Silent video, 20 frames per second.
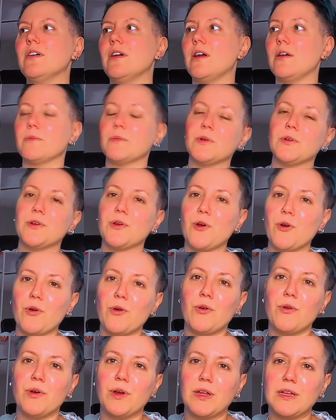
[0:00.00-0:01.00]
I'm gonna
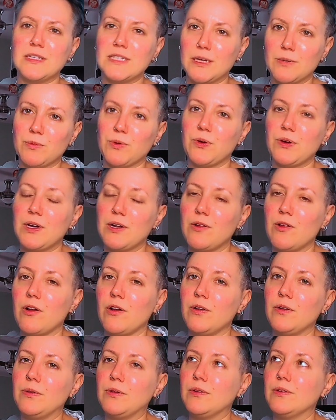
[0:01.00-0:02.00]
go and temporarily
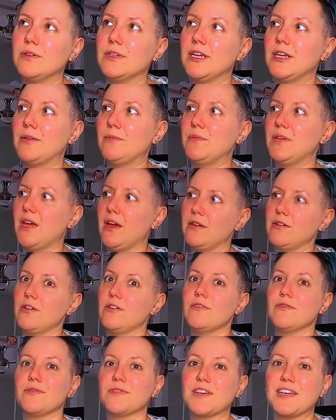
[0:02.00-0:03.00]
call him
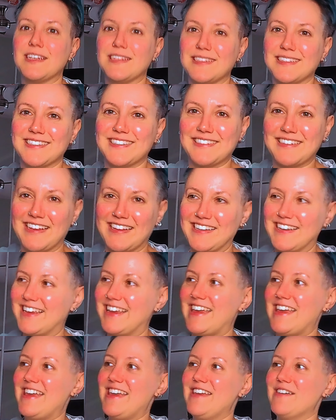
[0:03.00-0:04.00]
Gandalf, because
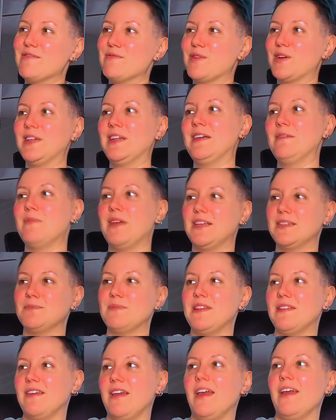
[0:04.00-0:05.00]
he really makes
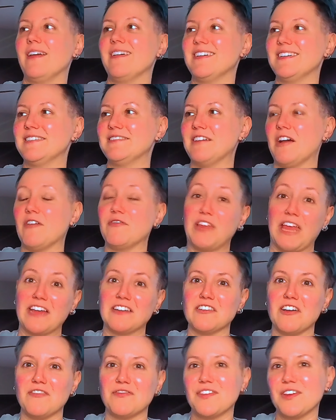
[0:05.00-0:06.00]
me think of
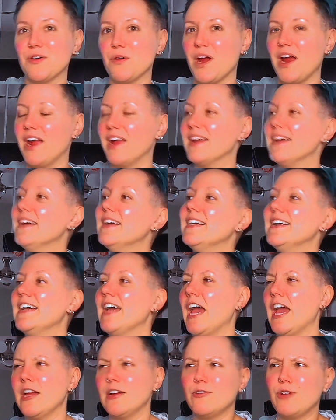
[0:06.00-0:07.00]
Gandalf the Grey
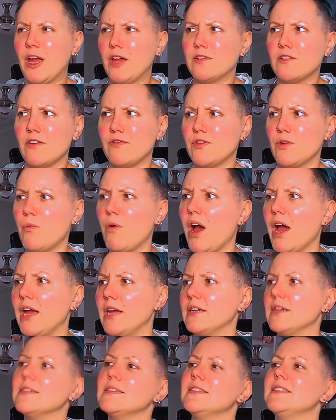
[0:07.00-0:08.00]
and Gandalf the
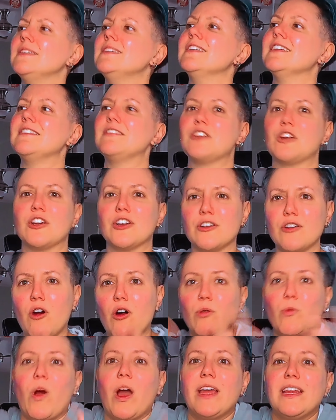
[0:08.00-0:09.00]
White, because he did turn
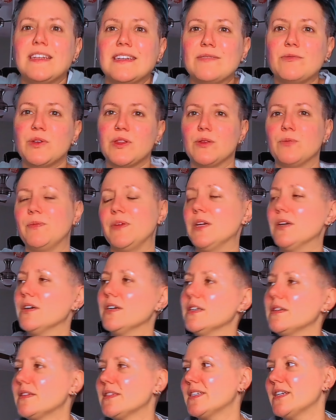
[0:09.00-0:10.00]
all white with the
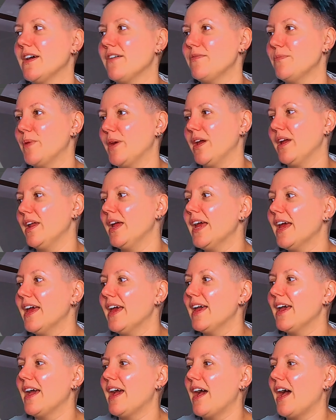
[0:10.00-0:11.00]
beard and stuff. But
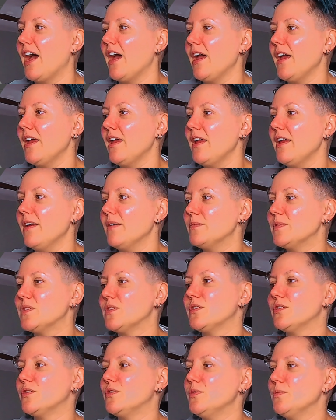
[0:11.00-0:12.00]
I am
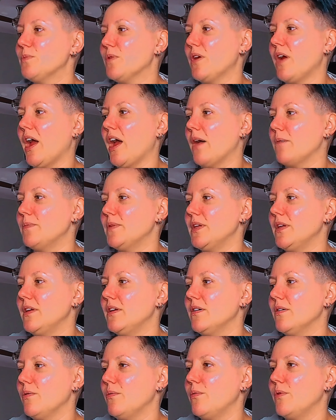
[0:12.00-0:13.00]
super
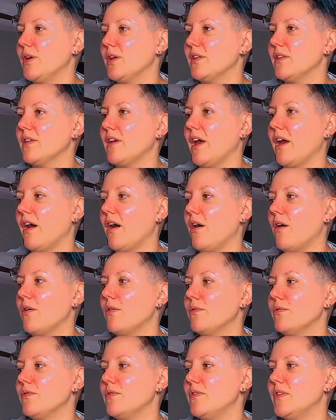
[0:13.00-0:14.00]
happy with
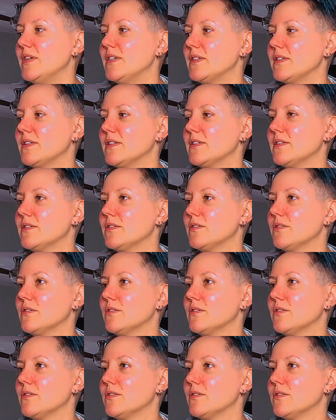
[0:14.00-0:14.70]
how this